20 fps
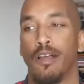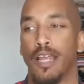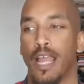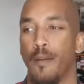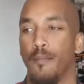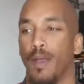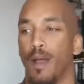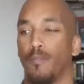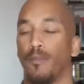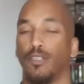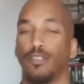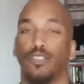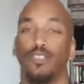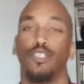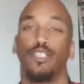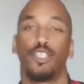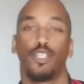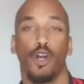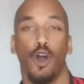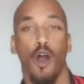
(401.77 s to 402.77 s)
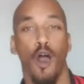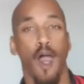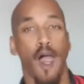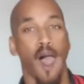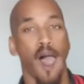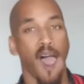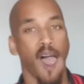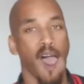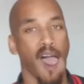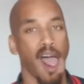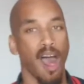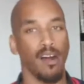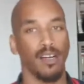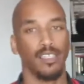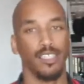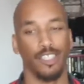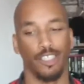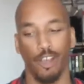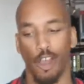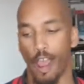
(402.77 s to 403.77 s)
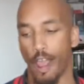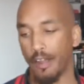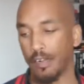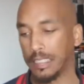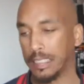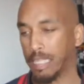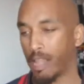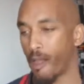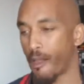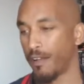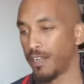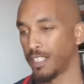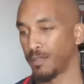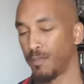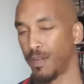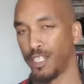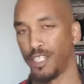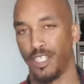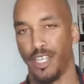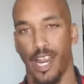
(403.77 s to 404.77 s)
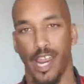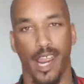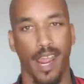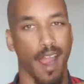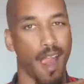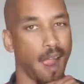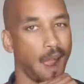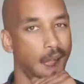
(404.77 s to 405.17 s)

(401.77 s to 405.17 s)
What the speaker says: Get me? I'm not too sure. Sorry, it's my shake.